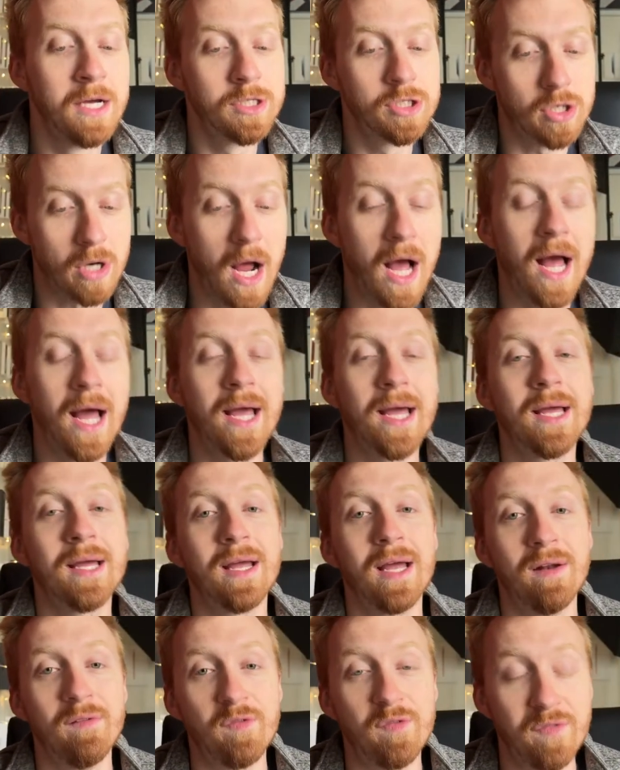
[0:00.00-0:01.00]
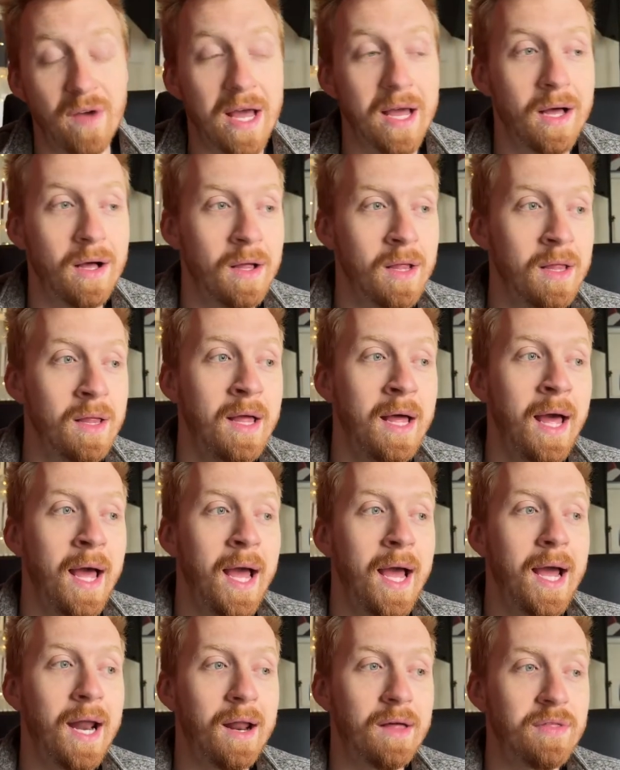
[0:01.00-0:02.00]
try and fail,
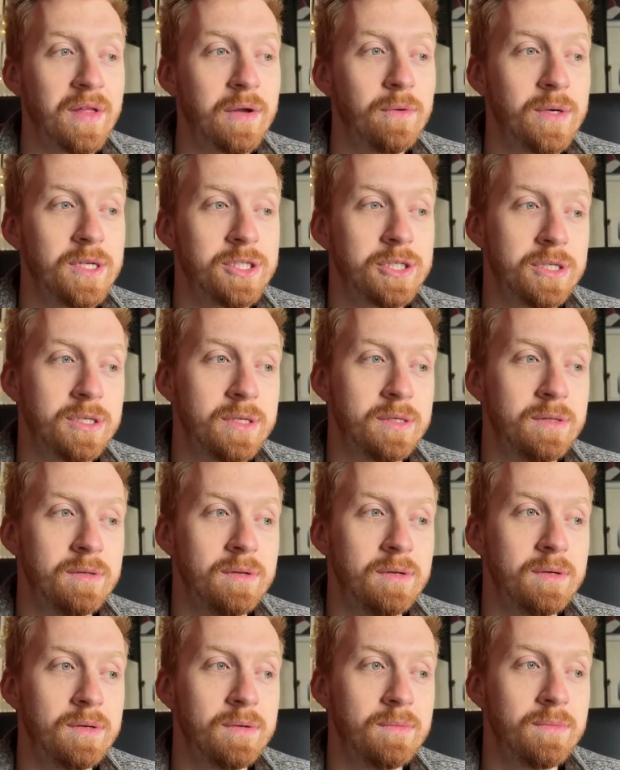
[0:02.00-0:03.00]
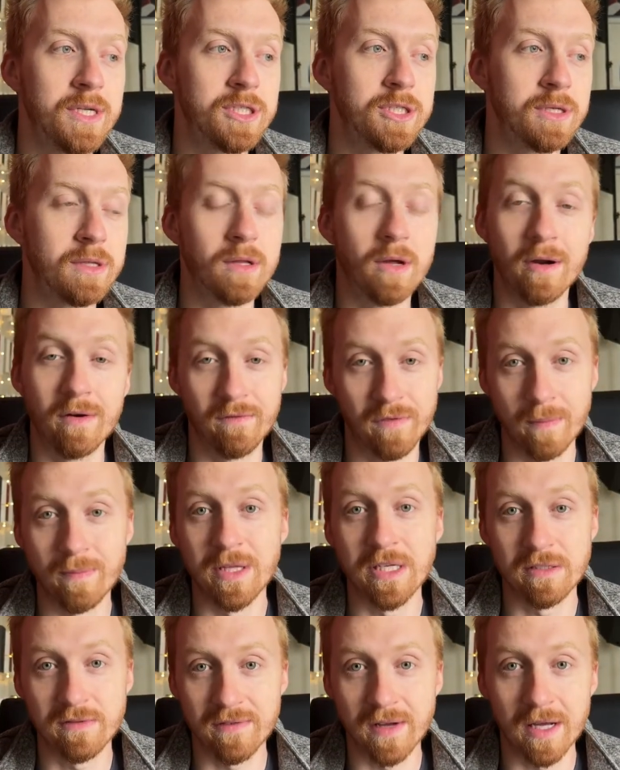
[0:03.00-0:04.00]
and I think we should learn from
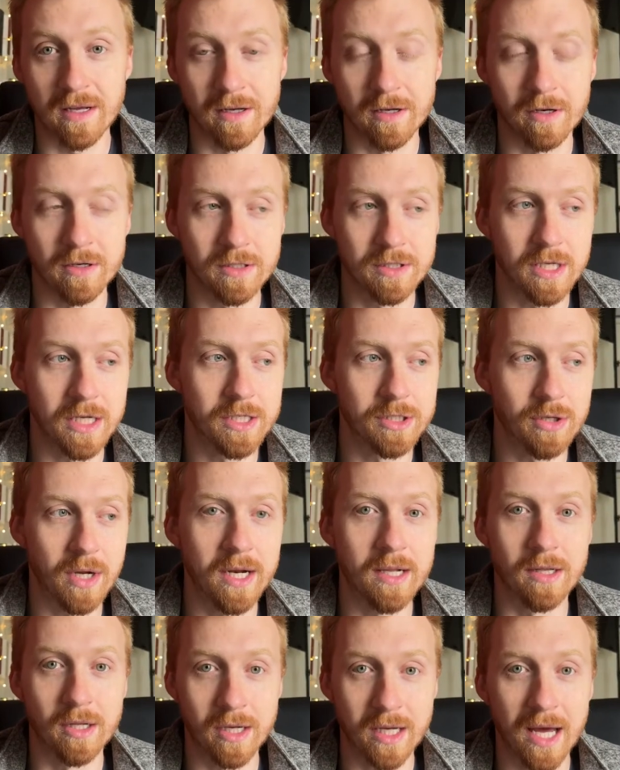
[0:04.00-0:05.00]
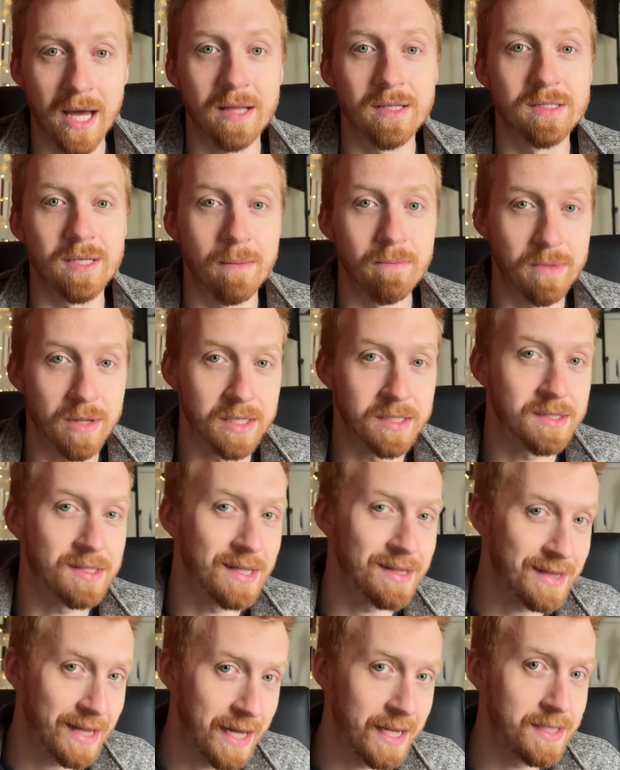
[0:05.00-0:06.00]
these failures and try to look at some things
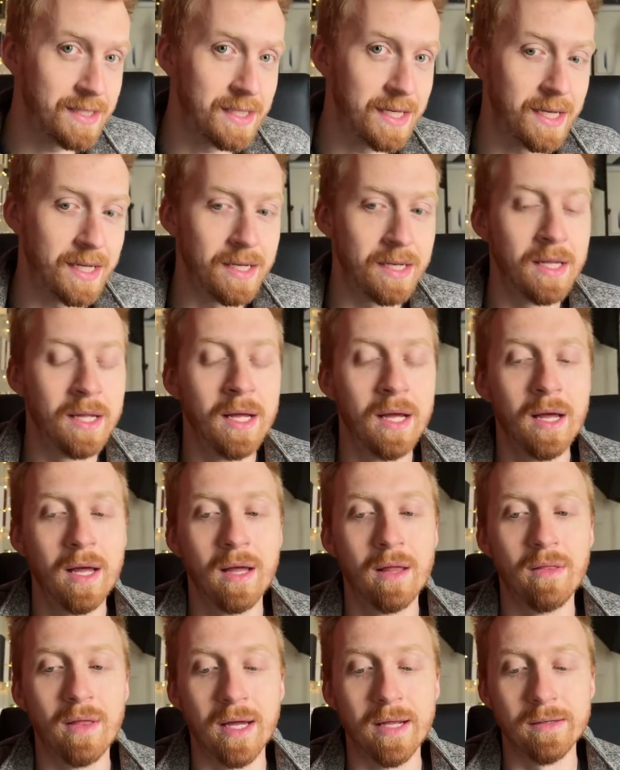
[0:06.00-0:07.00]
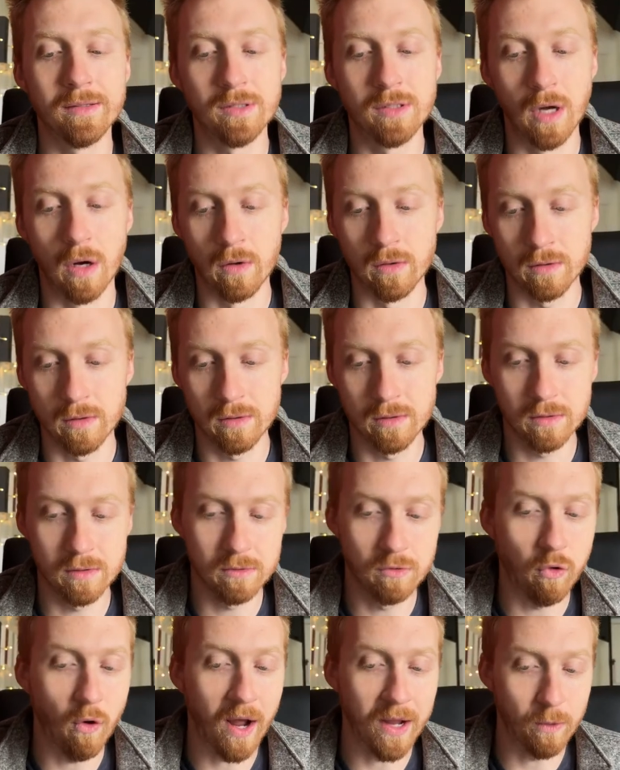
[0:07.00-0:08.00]
that they did that don't
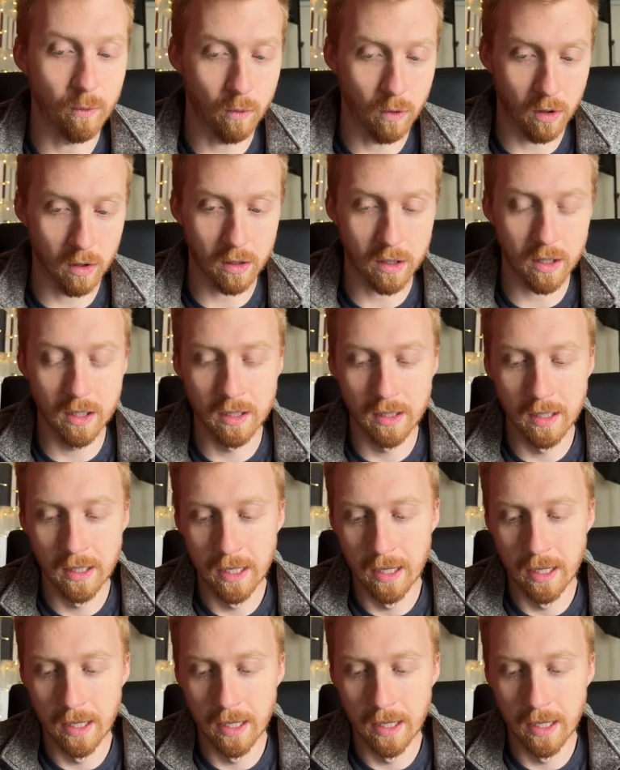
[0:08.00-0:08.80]
quite work.